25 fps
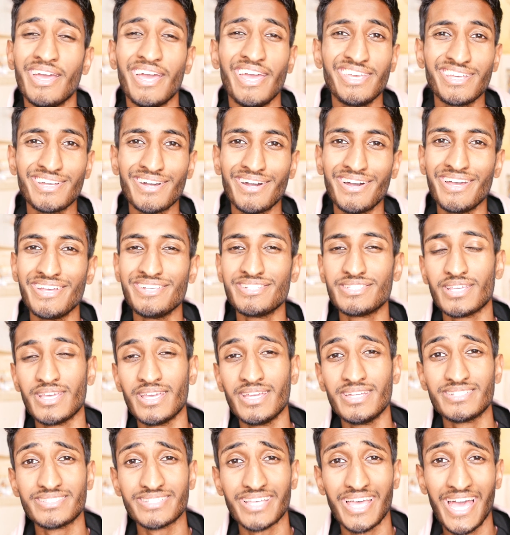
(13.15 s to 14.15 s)
Hey guys,
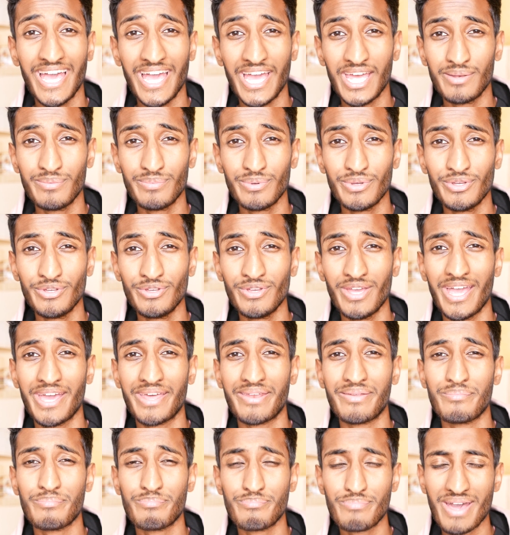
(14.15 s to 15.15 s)
it's Anpu and
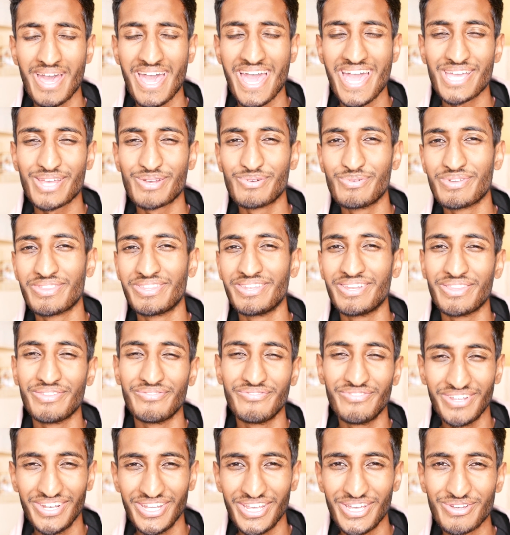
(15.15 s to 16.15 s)
I'm back with another
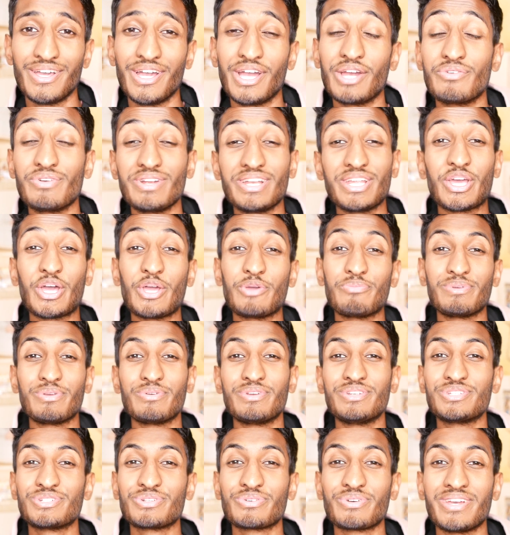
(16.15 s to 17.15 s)
video. I really hope you
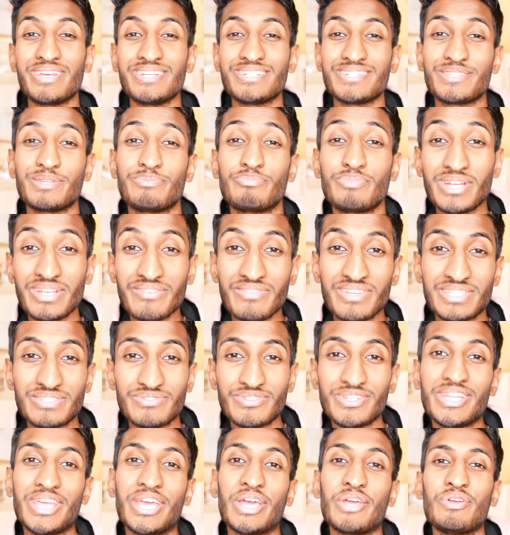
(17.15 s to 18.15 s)
enjoyed the previous
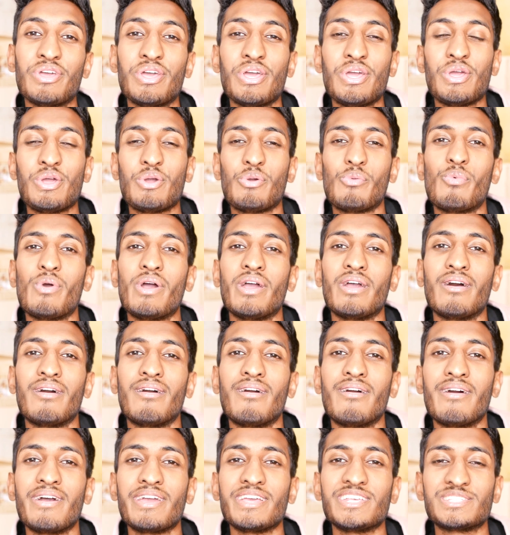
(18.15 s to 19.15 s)
video where
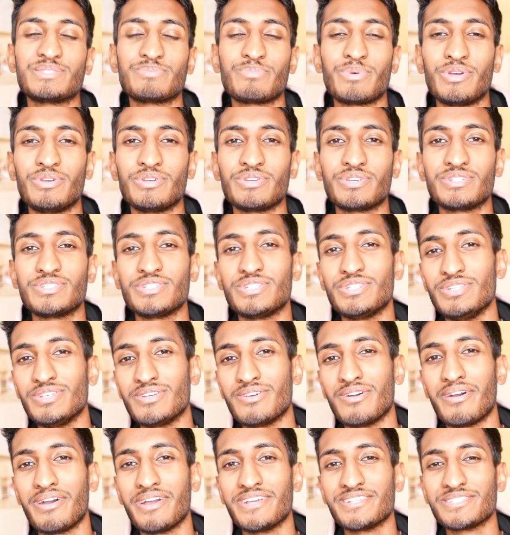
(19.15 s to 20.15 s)
I spoke to you
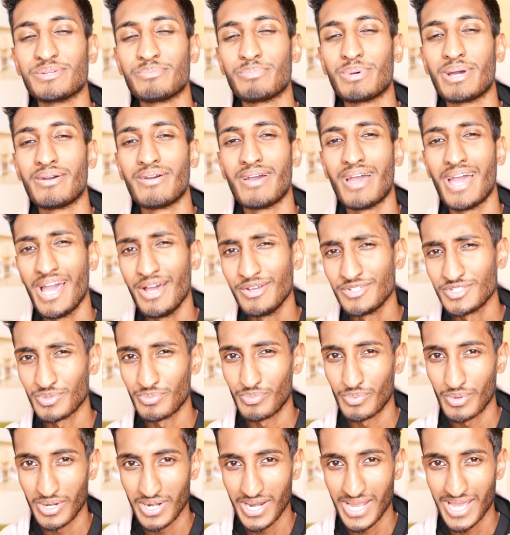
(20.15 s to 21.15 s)
guys about how to
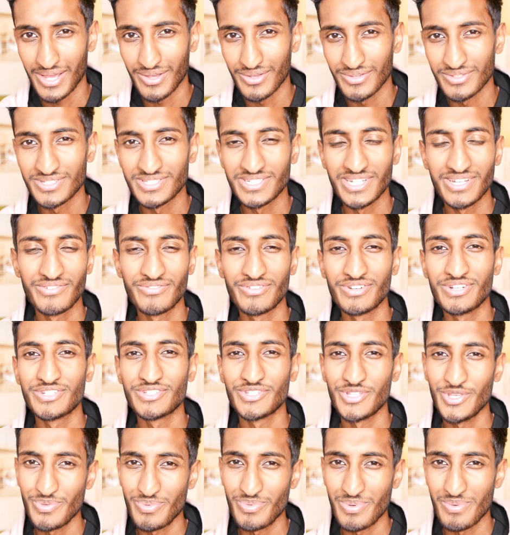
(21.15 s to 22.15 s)
pronounce different
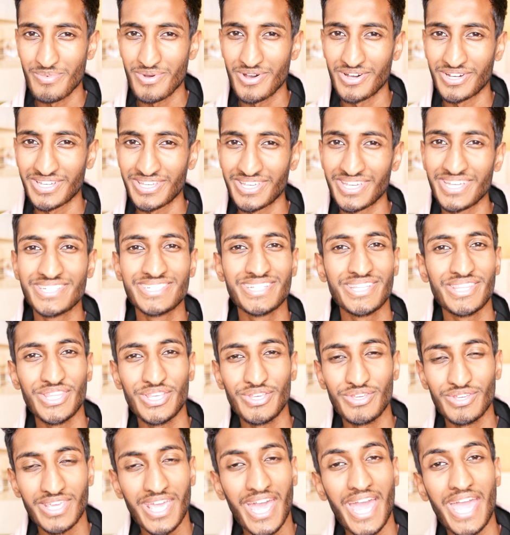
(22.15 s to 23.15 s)
supermarkets in
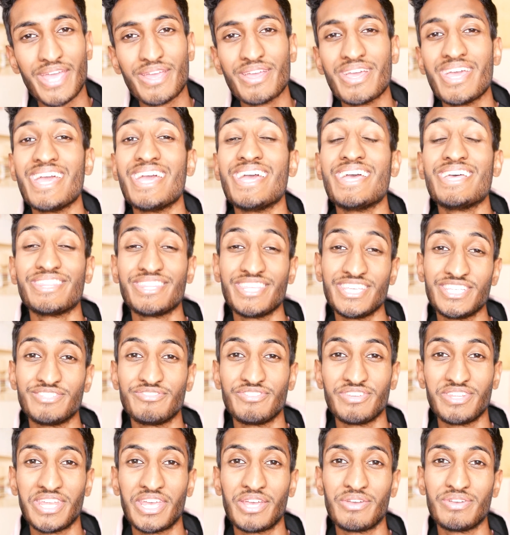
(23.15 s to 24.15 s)
the UK. This
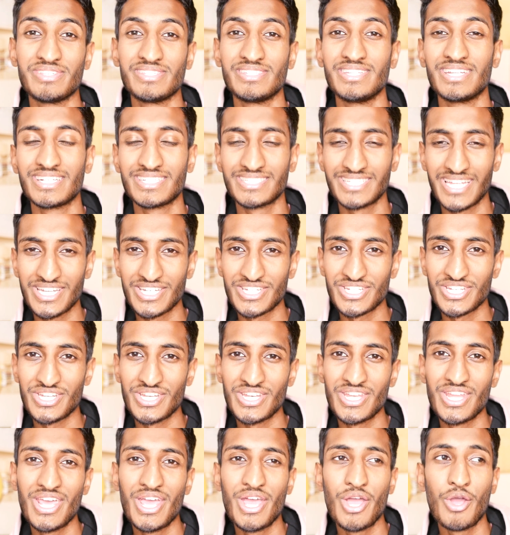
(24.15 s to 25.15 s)
video is an
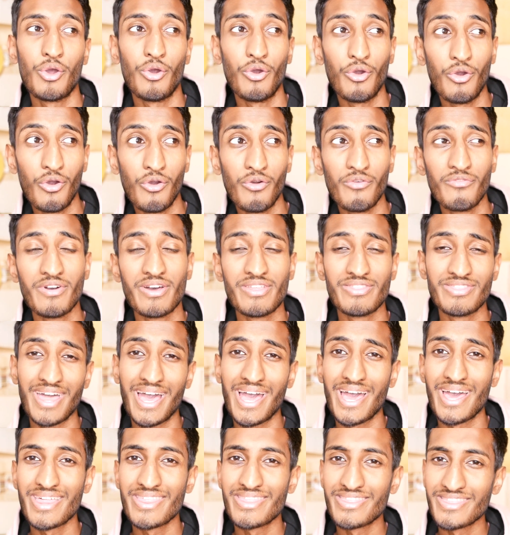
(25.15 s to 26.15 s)
extension of
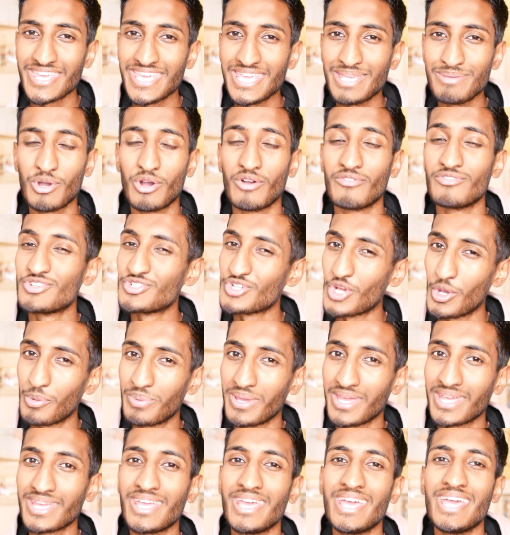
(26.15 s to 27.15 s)
that theme of
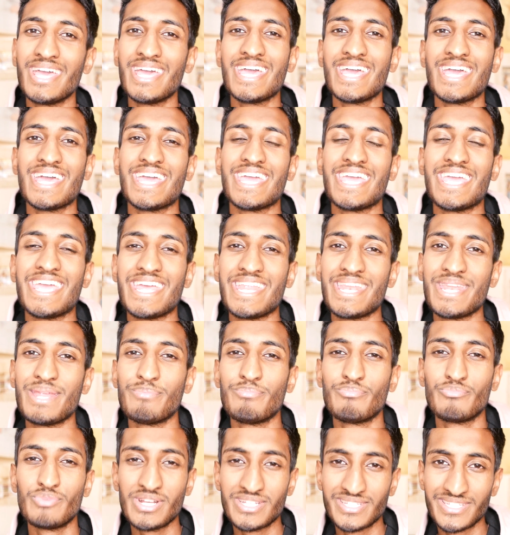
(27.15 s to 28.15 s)
shopping in
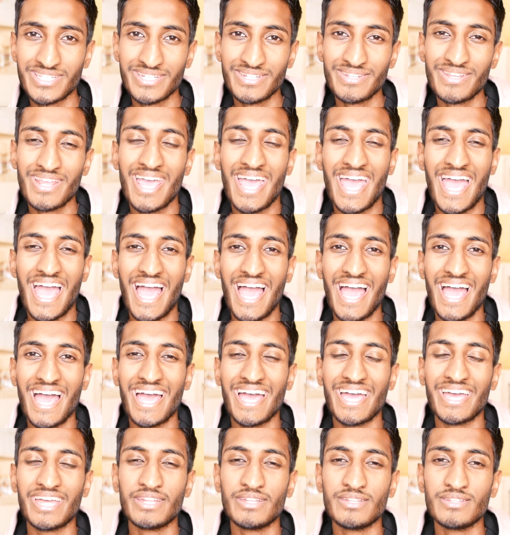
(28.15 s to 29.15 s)
Britain,
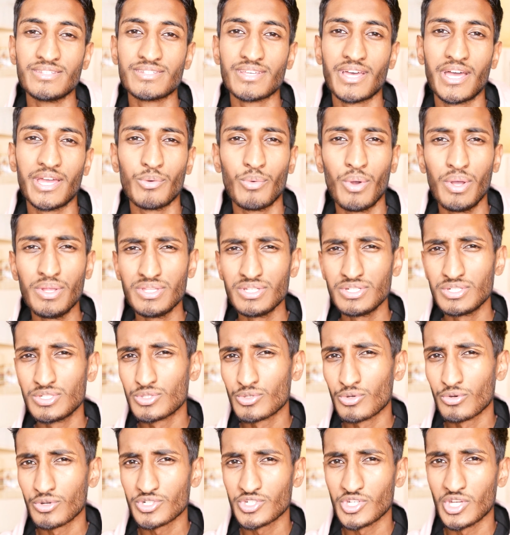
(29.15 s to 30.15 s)
and I wanted to
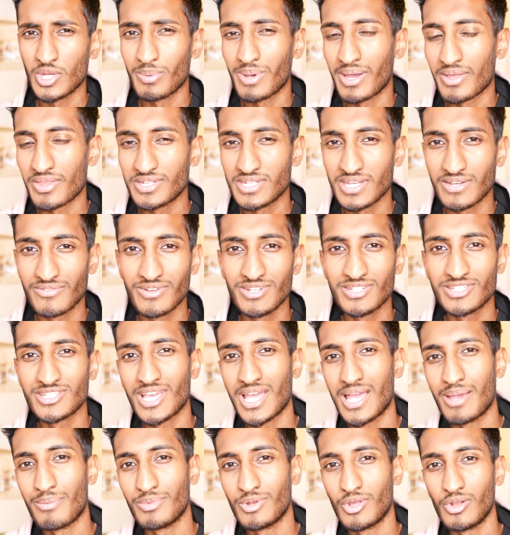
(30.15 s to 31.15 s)
talk to you about the different
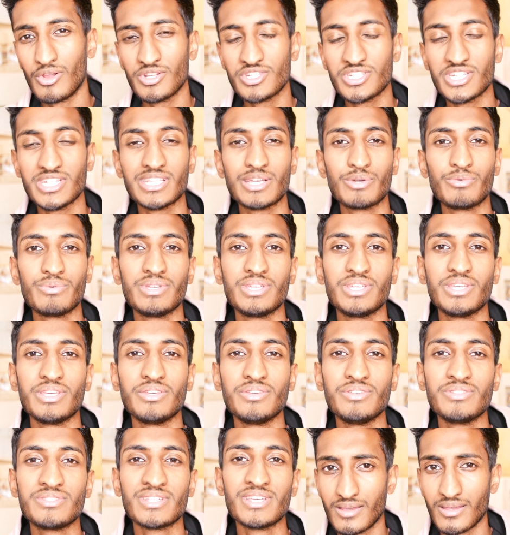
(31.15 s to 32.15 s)
terminology that we
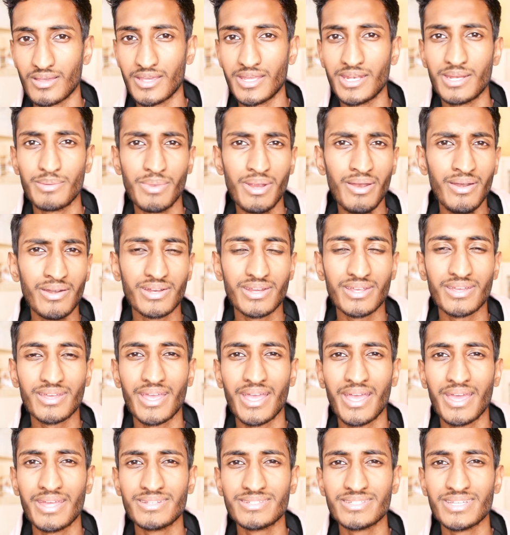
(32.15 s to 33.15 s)
use in America
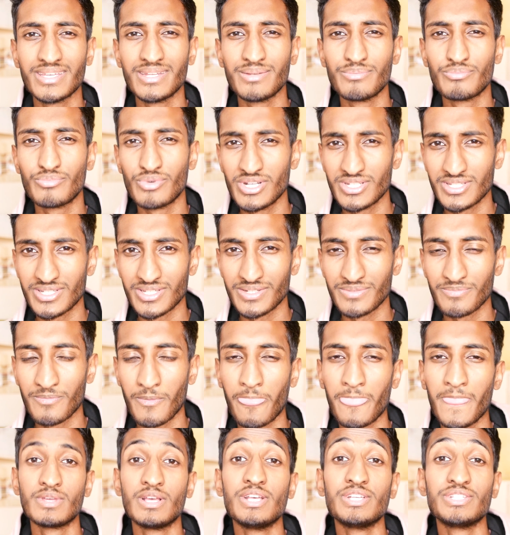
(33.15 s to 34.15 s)
and in Britain.
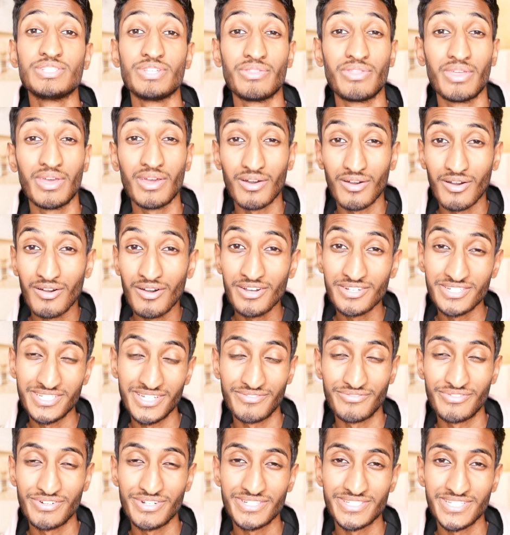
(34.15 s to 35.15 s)
So there are
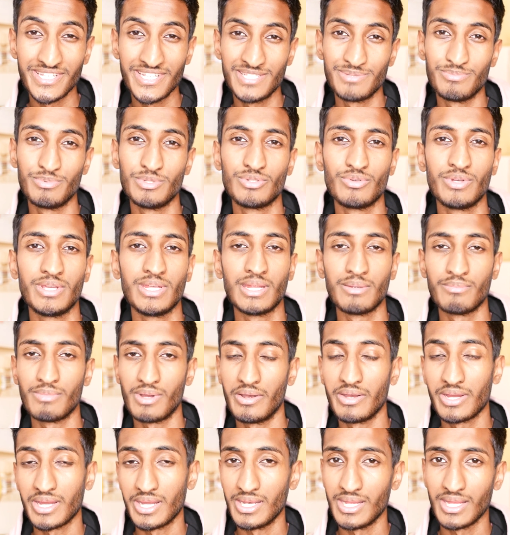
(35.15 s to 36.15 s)
differences between
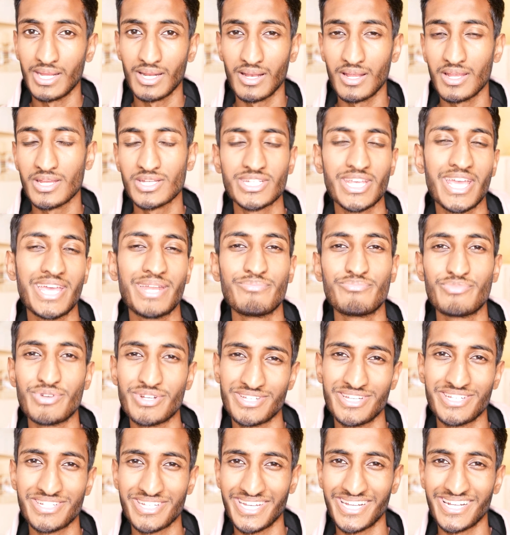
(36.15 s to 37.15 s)
American English and
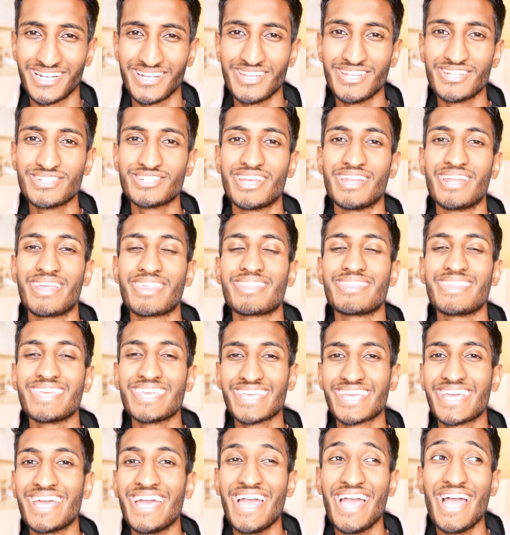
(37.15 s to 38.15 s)
British English, and I
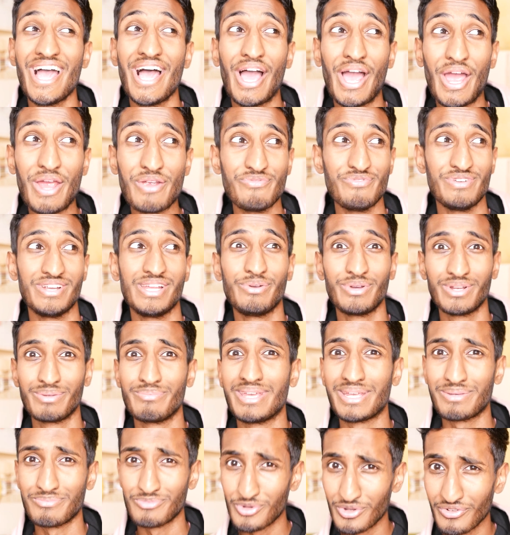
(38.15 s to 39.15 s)
think I really want to
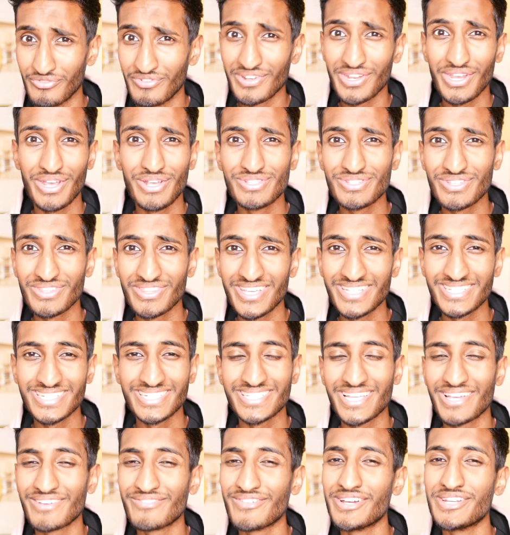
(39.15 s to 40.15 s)
make more videos on this because
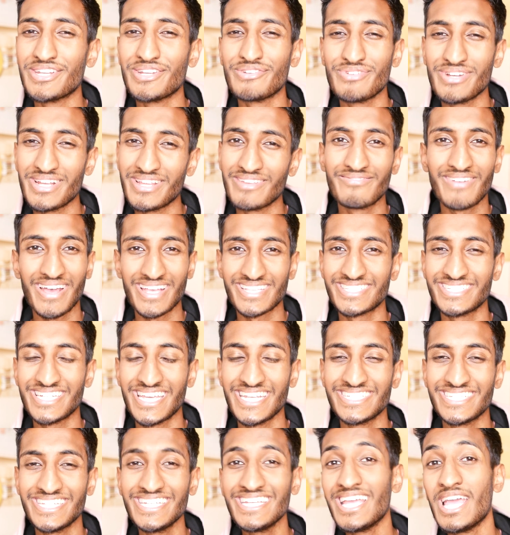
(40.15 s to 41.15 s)
I find it really
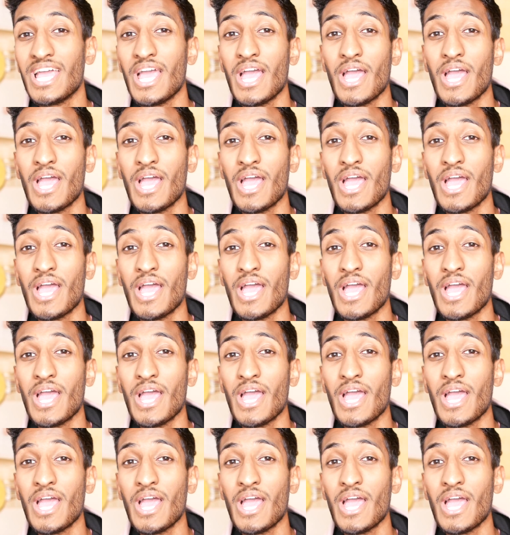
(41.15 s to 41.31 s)
fascinating.